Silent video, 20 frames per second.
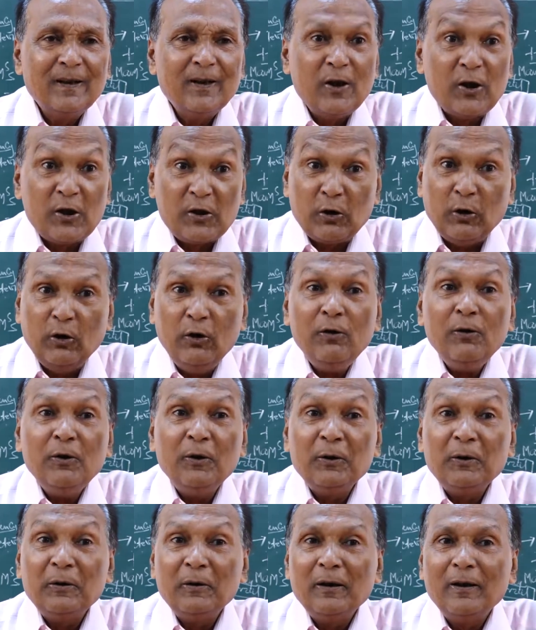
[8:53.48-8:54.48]
So,
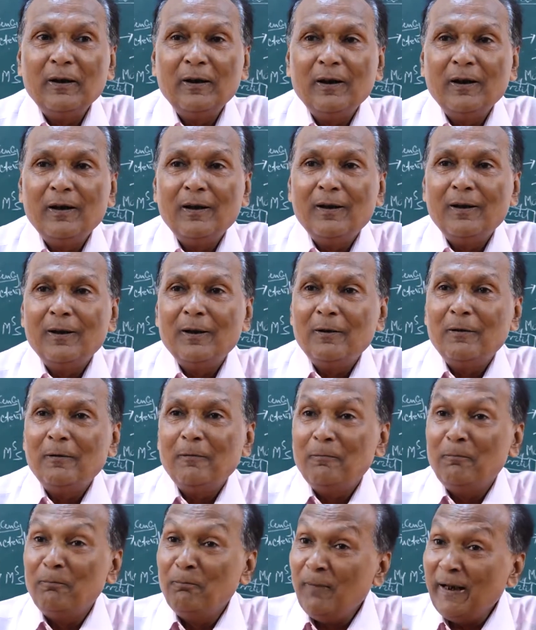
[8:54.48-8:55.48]

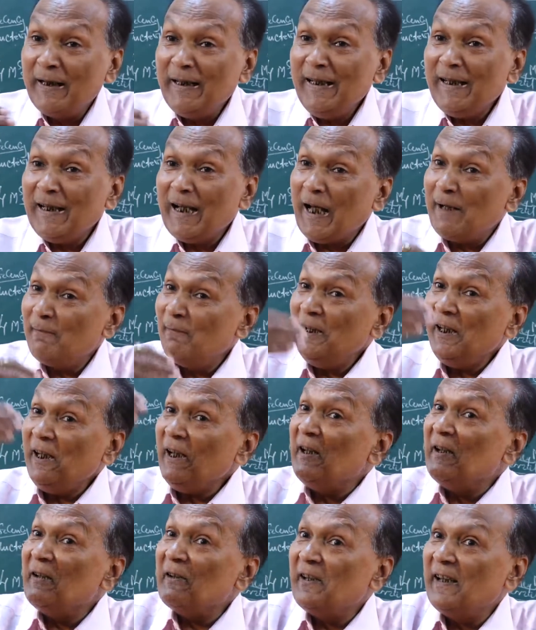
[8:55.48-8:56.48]
money can be
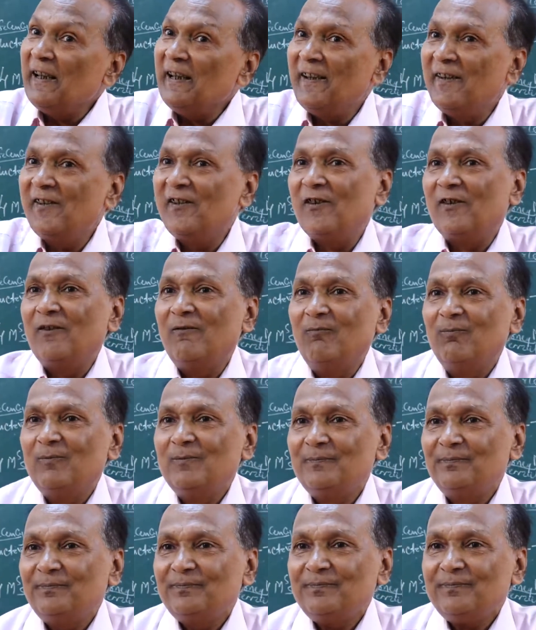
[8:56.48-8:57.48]
increased.
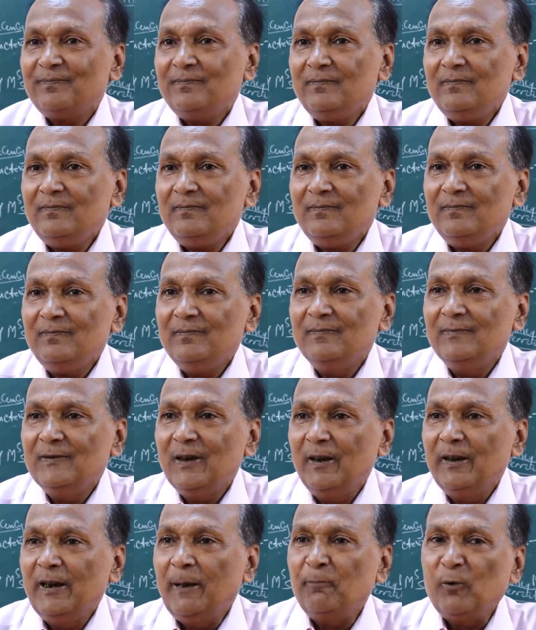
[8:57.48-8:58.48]

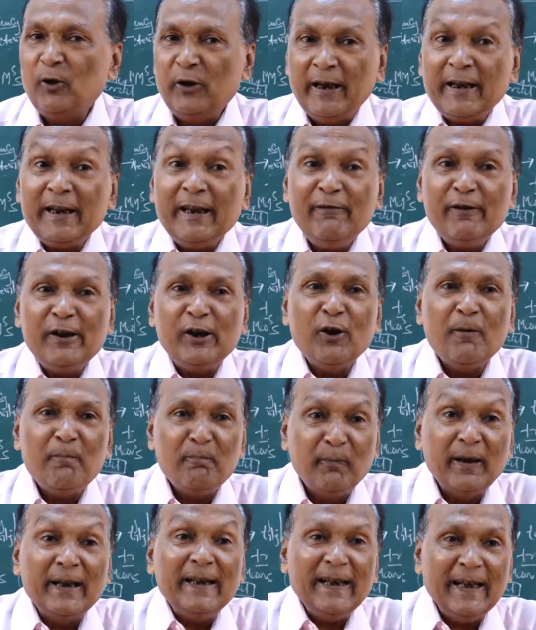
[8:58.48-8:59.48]
The productivity of
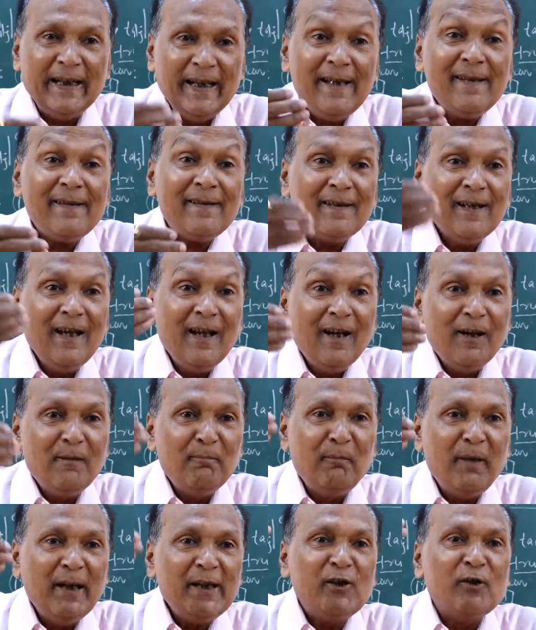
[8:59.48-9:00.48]
money is
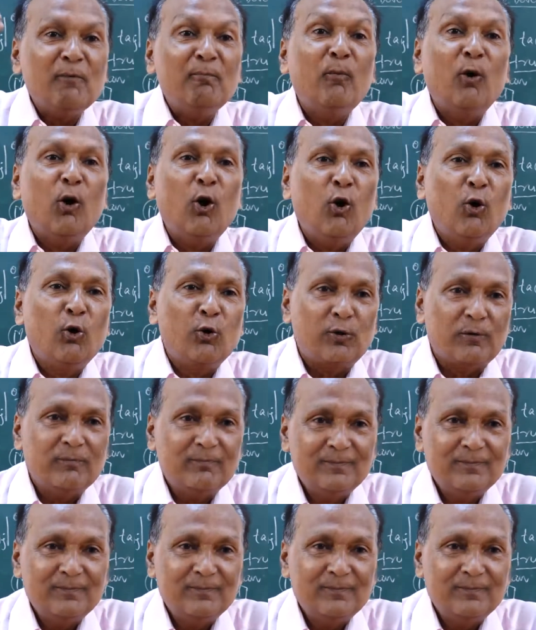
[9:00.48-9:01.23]
much more.